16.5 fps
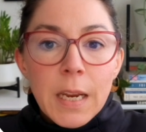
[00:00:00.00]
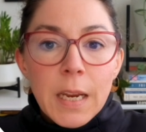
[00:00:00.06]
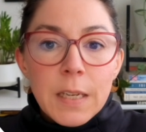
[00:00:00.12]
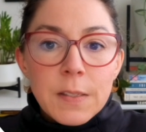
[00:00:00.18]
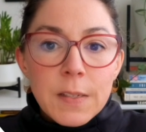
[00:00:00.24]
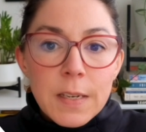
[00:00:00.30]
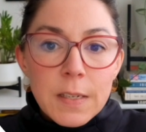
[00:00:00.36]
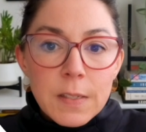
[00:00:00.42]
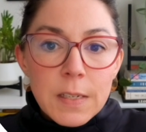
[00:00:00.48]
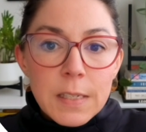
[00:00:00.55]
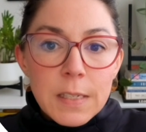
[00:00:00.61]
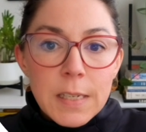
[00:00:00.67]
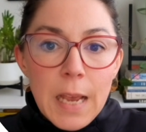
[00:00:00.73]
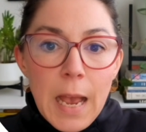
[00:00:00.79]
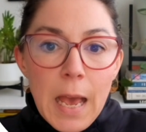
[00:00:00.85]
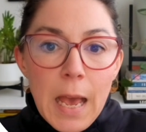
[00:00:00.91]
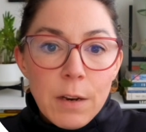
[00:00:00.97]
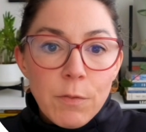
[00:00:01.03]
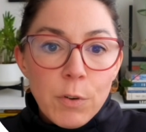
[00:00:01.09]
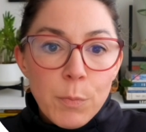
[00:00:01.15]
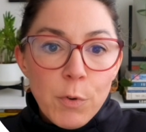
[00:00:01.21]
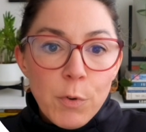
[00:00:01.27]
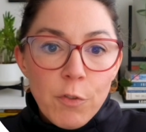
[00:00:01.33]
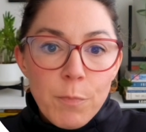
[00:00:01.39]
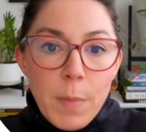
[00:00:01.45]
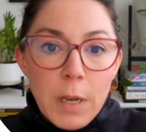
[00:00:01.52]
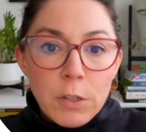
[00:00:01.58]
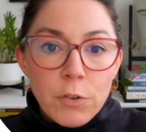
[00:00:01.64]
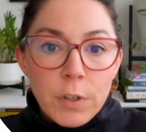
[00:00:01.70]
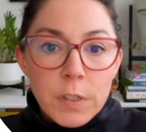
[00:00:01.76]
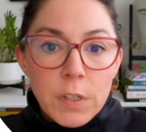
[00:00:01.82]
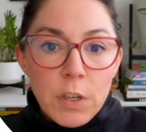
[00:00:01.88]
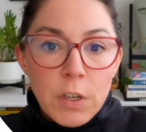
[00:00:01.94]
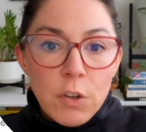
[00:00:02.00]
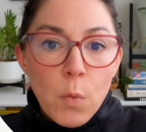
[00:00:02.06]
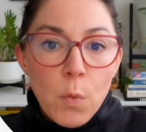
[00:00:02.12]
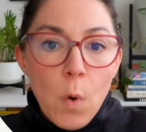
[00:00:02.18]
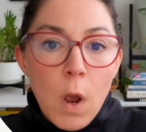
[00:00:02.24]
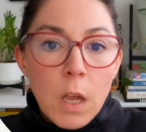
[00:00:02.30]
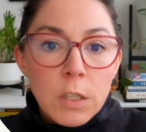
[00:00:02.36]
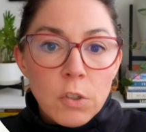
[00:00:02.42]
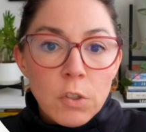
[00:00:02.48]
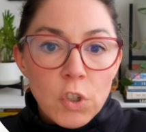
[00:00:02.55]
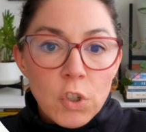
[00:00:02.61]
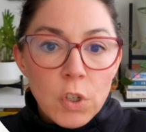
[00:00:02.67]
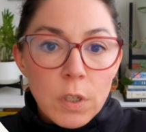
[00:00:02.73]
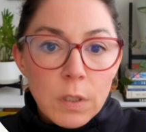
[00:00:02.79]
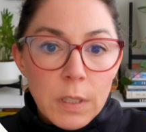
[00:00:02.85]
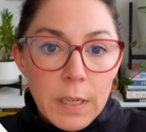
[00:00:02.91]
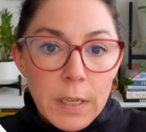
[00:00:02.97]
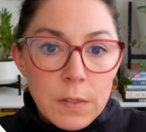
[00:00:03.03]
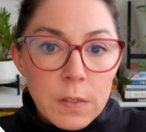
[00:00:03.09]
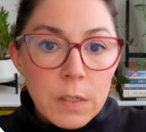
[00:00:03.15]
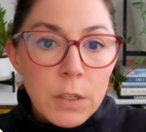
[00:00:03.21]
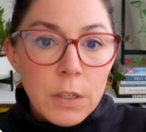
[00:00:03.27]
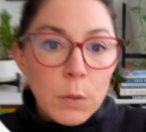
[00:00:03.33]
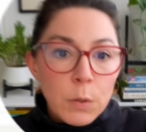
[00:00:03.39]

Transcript: It's easy to add and remove metrics in your watch list